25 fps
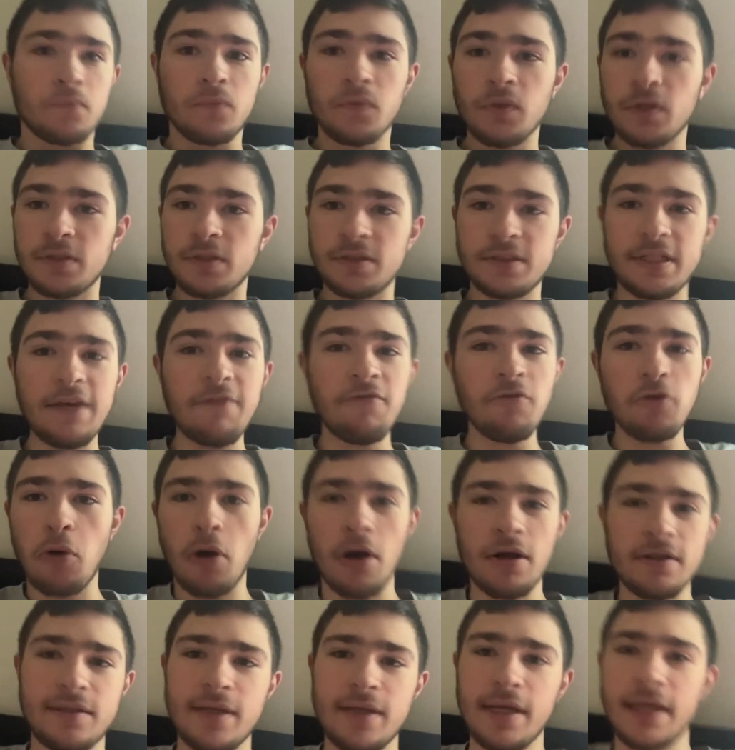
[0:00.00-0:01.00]
Stephen
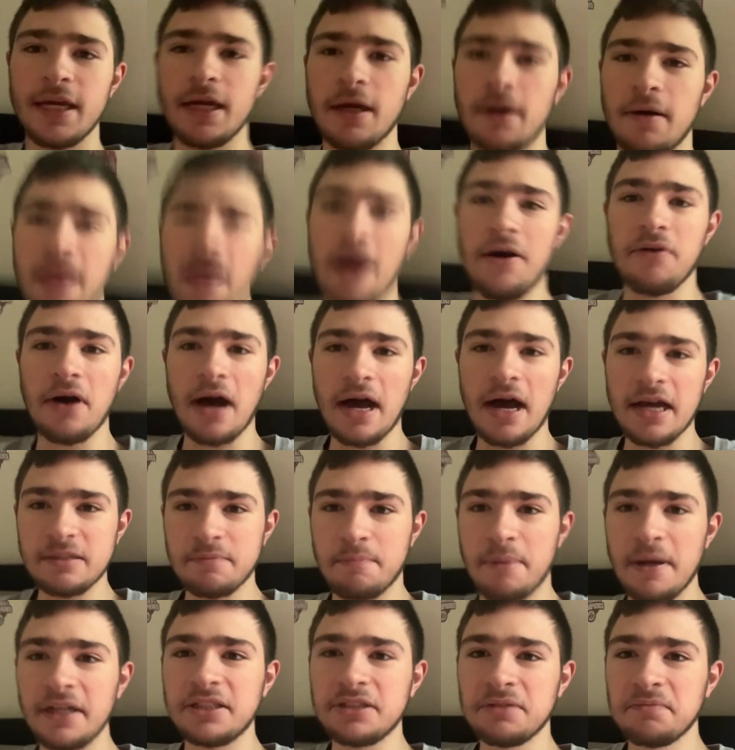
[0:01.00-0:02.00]
Kwan taking out that last
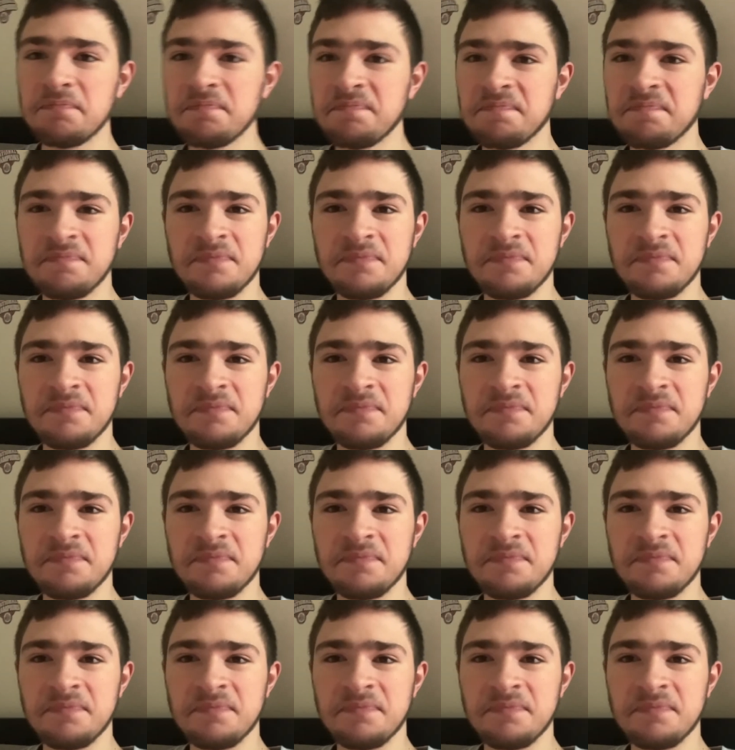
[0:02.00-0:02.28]
pitch.